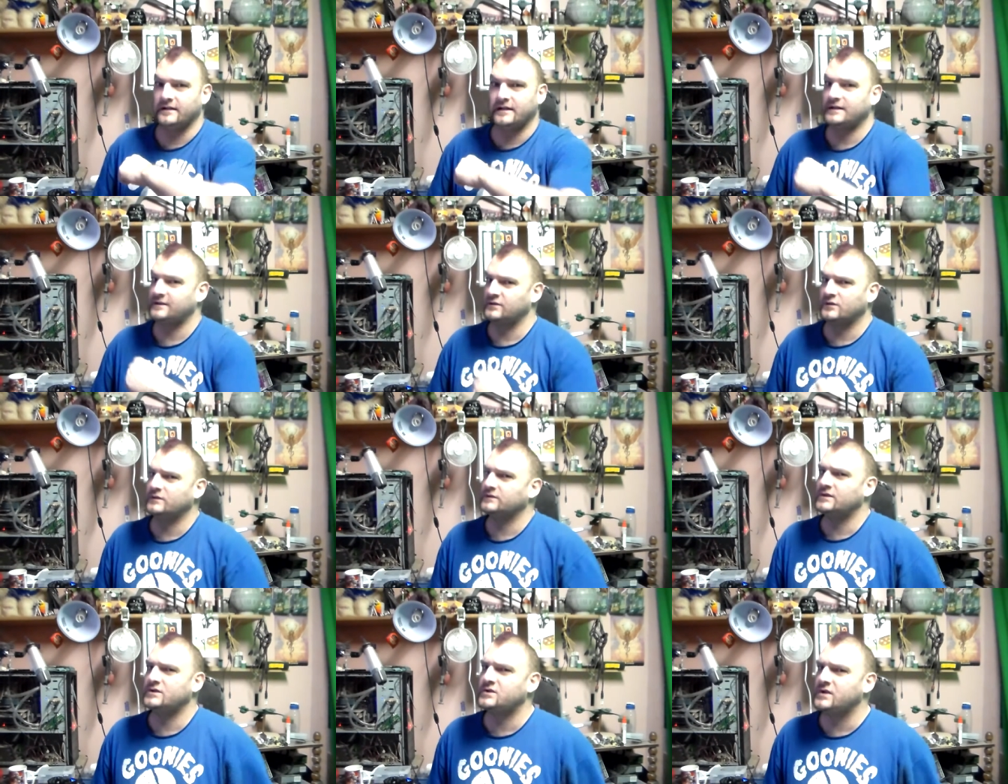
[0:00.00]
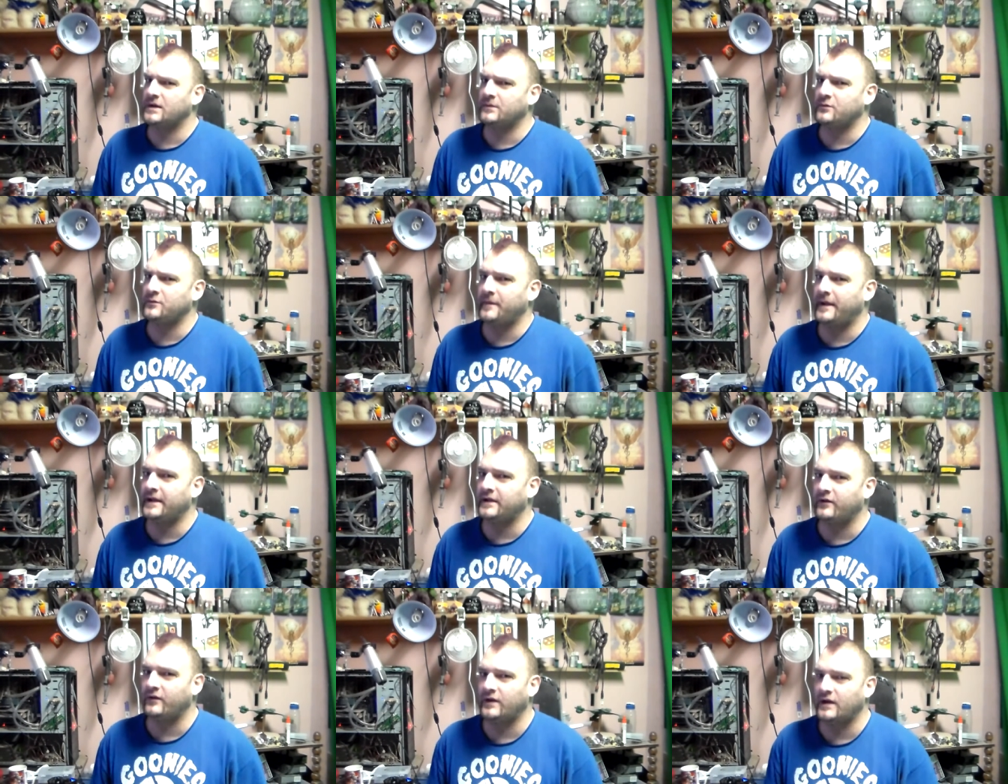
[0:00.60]
There's always a
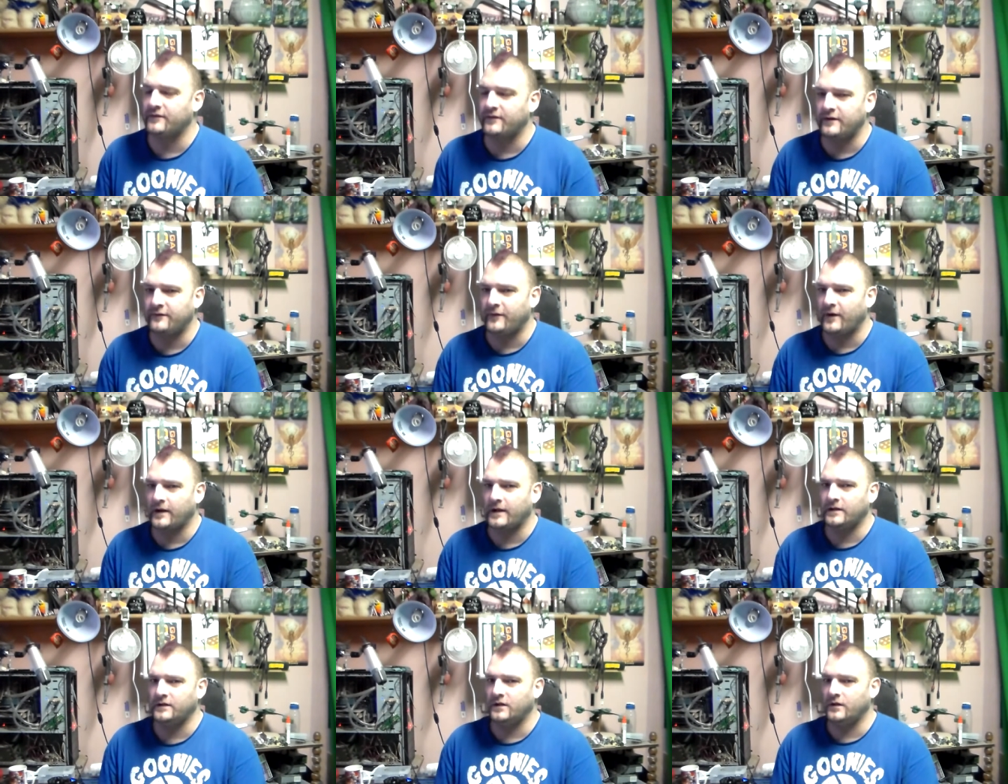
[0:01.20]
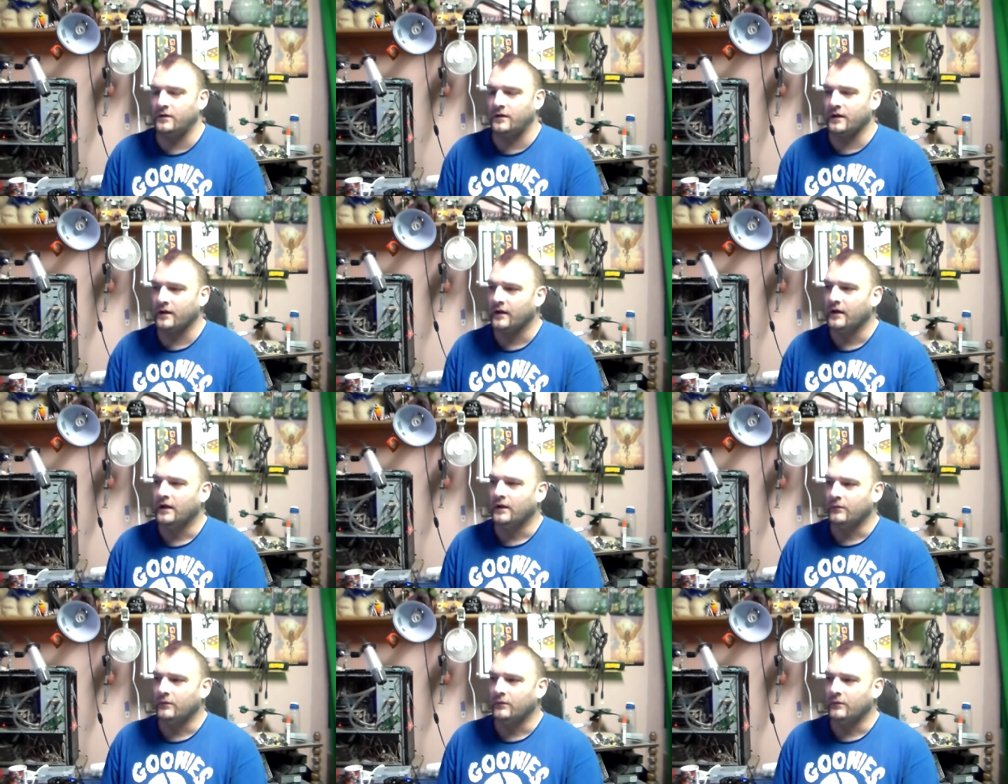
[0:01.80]
troublemaker in every fucking unit.